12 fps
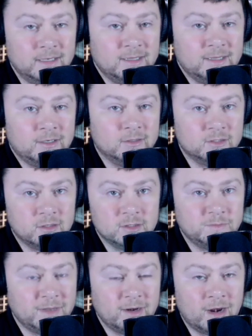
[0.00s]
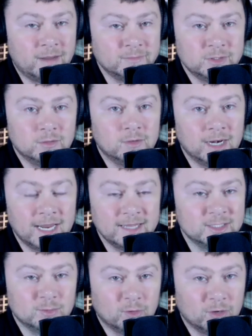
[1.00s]
I think you're so spot on. I'm so glad
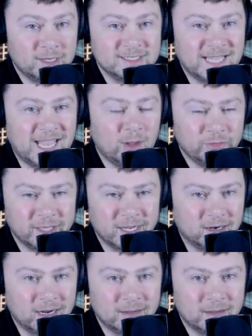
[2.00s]
this work is out there.